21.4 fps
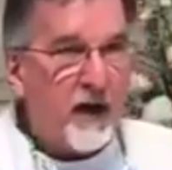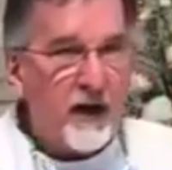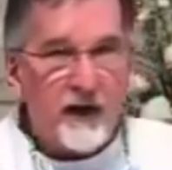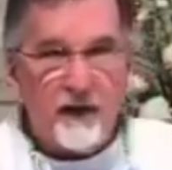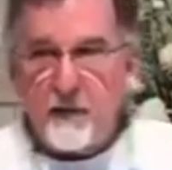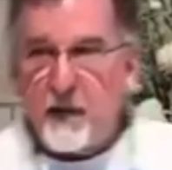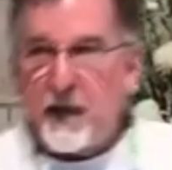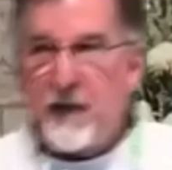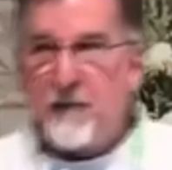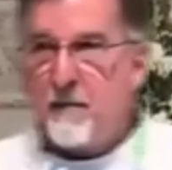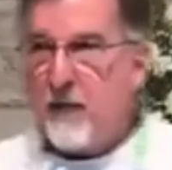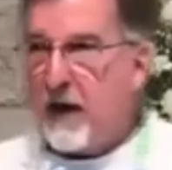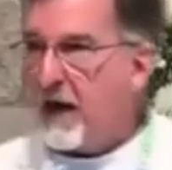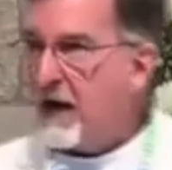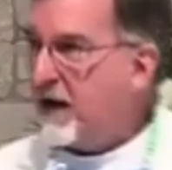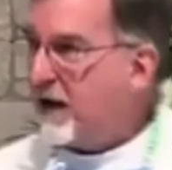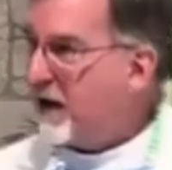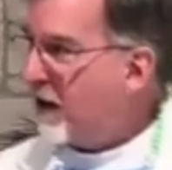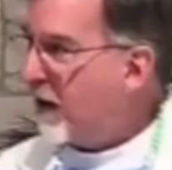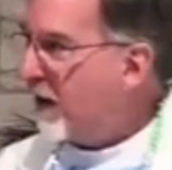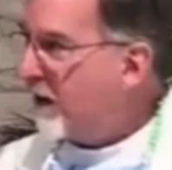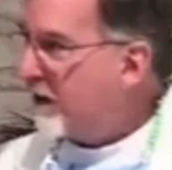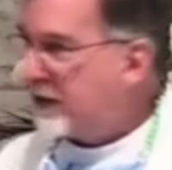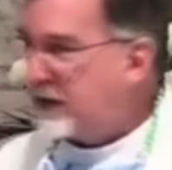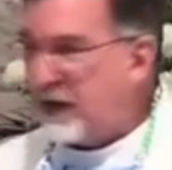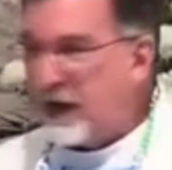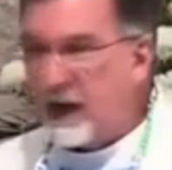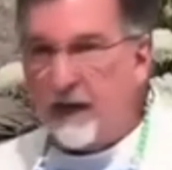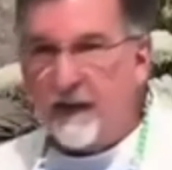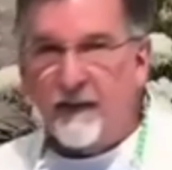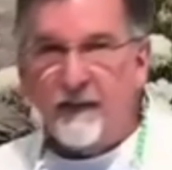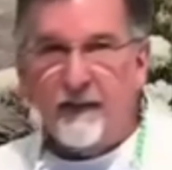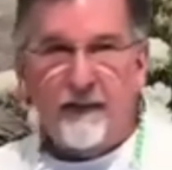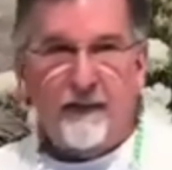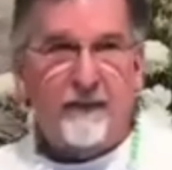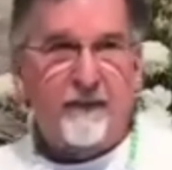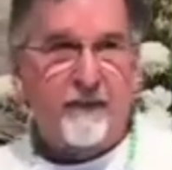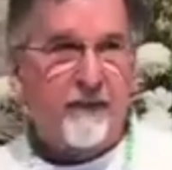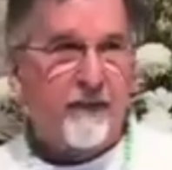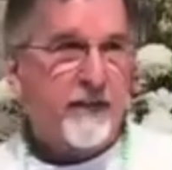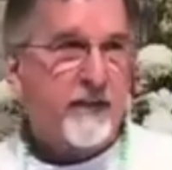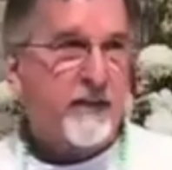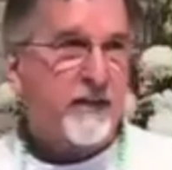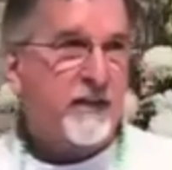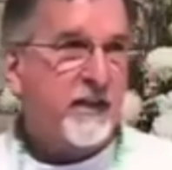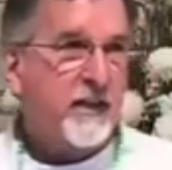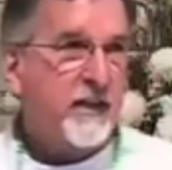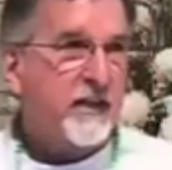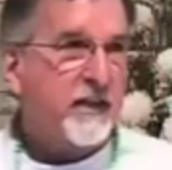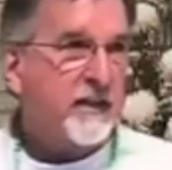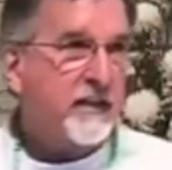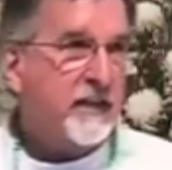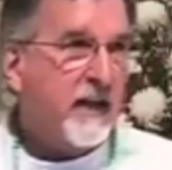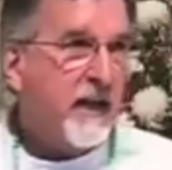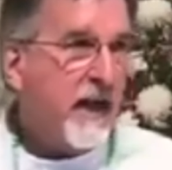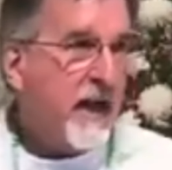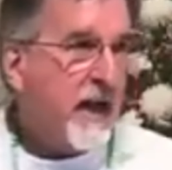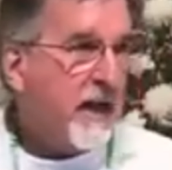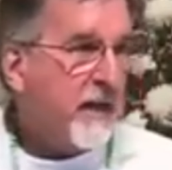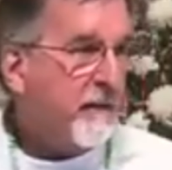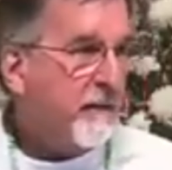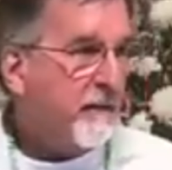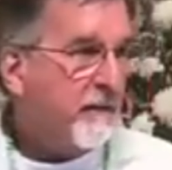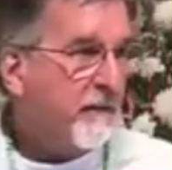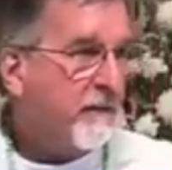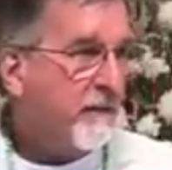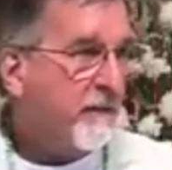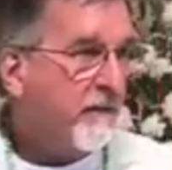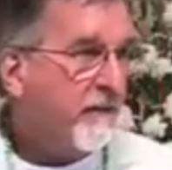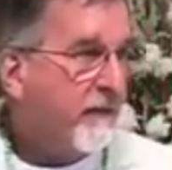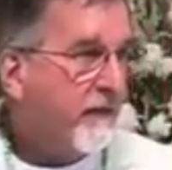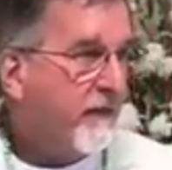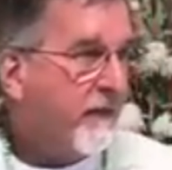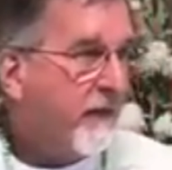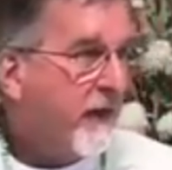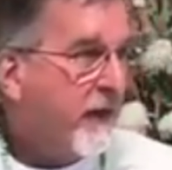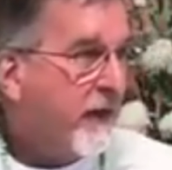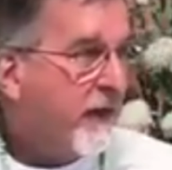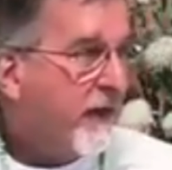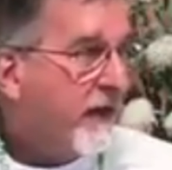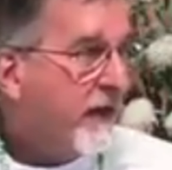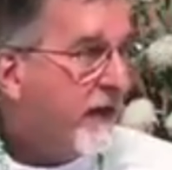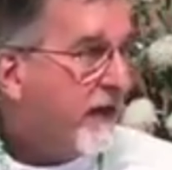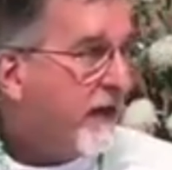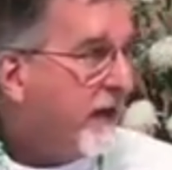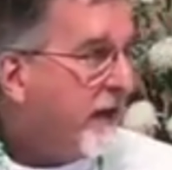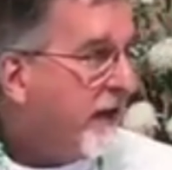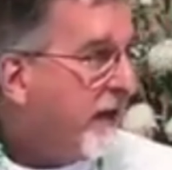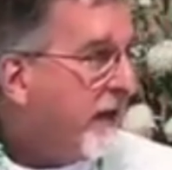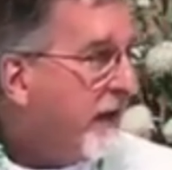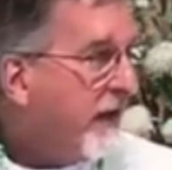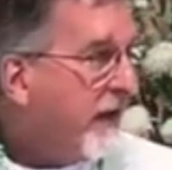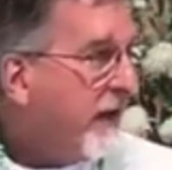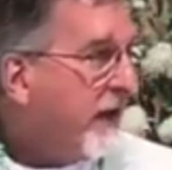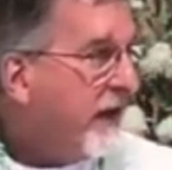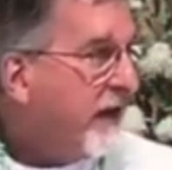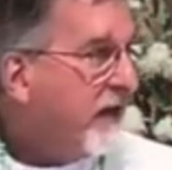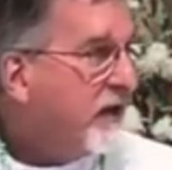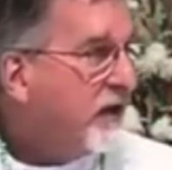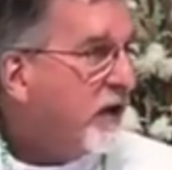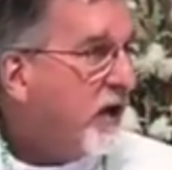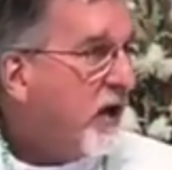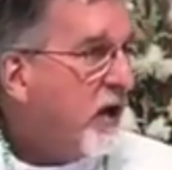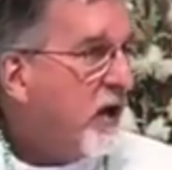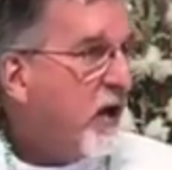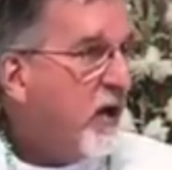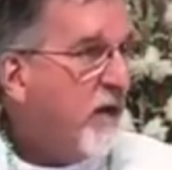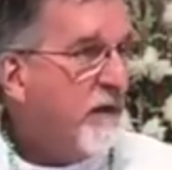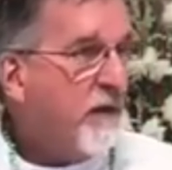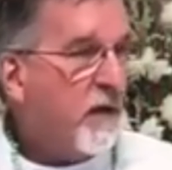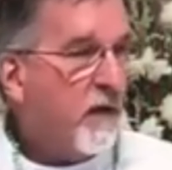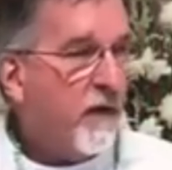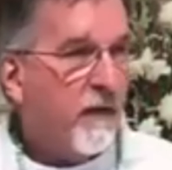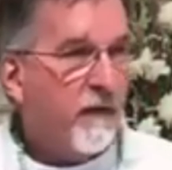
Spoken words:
and being married, and all of a sudden, it's the end of time. And it's all over.